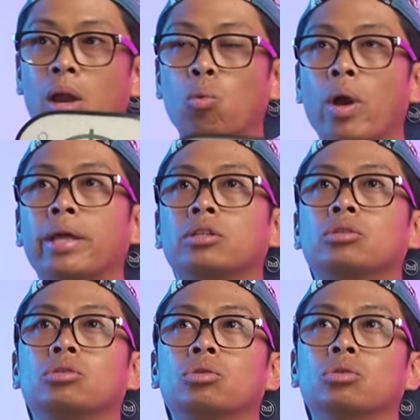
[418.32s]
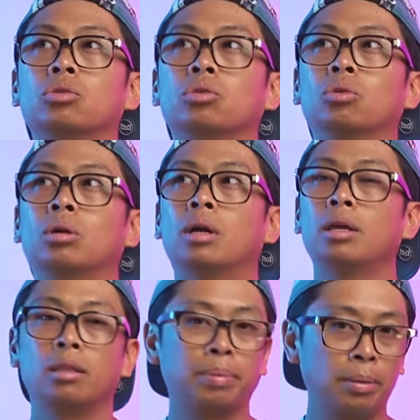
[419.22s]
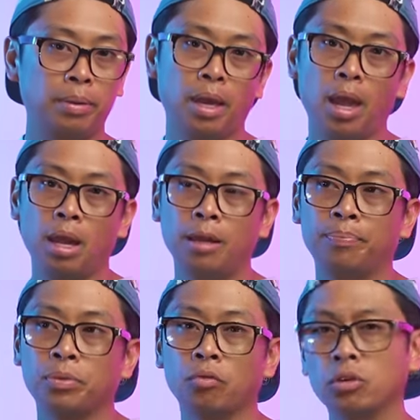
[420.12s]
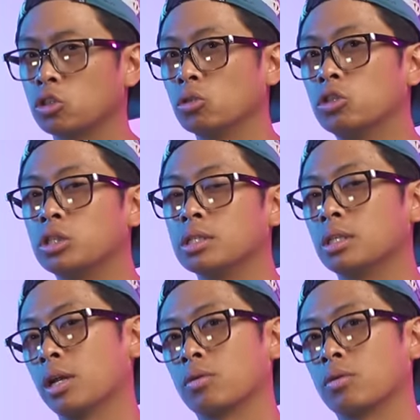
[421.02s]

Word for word: I went to the PPA Foot Solutions in